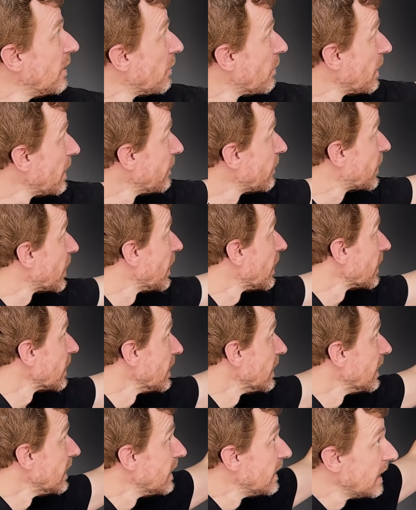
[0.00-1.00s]
We've got
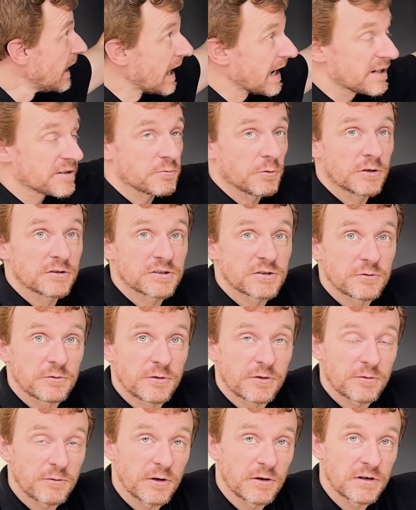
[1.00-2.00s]
X1, 2,
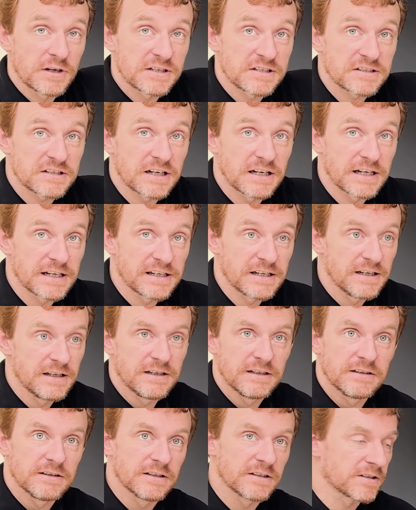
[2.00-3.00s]
and 3 on this side
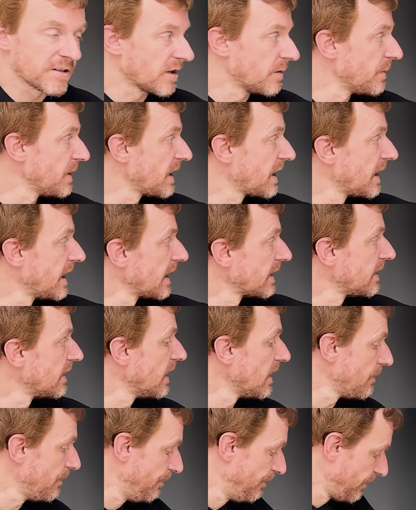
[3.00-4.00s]
that's going to be connected
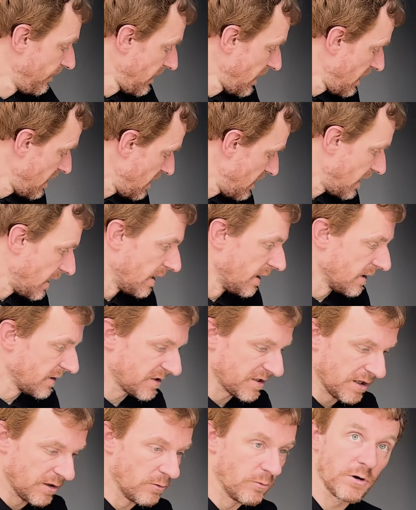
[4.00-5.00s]
up.
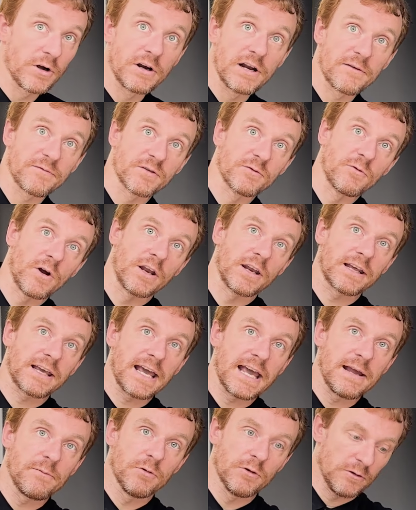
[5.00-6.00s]
So we're going to have to run the
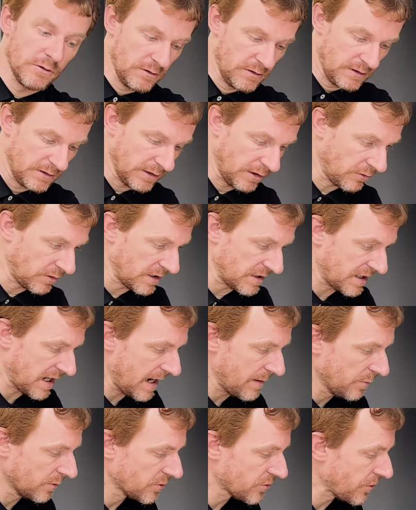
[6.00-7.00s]
cable along this
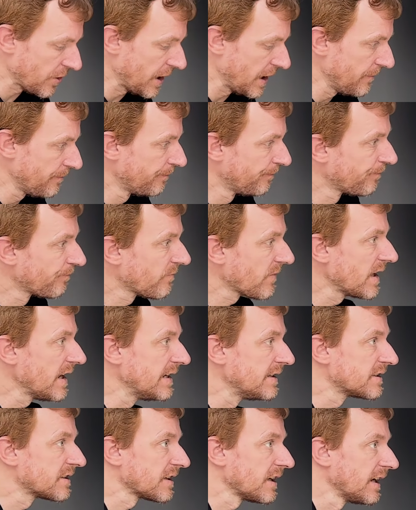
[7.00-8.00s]
cable tray
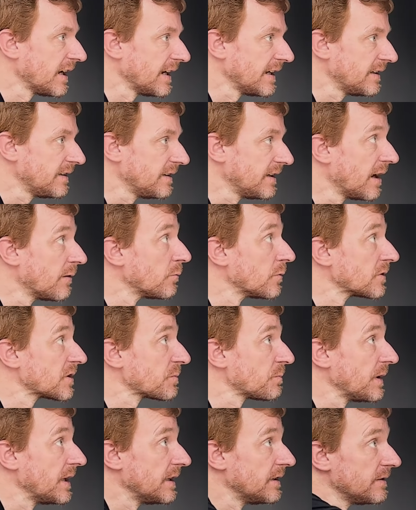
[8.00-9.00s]
inside, and then we'll
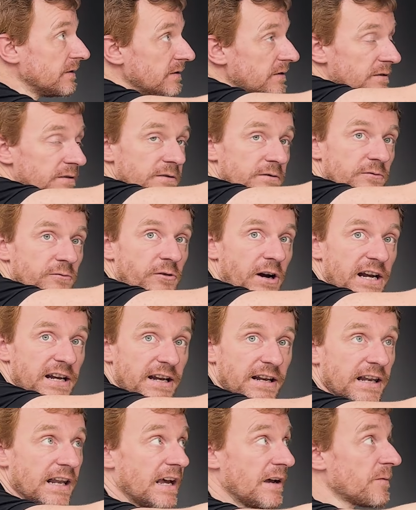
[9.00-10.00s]
split right
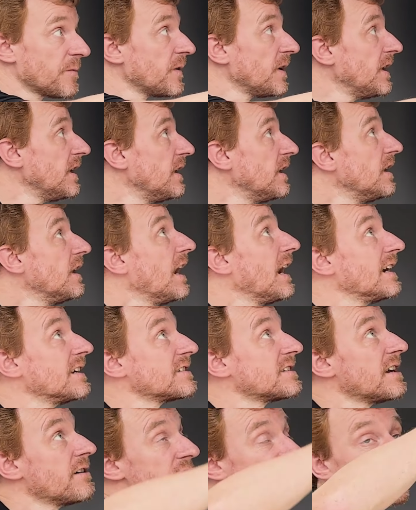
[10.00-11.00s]
and left as
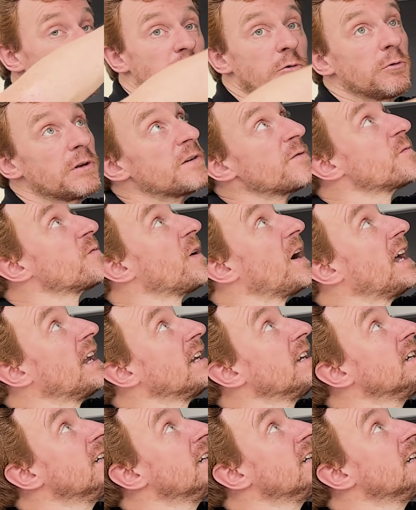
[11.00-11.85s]
there is a cooling fan